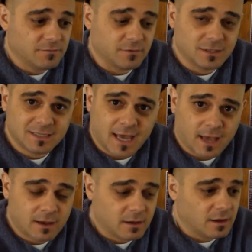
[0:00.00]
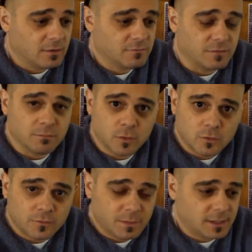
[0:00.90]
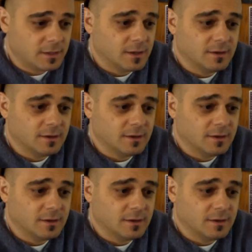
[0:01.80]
for attack, for movement,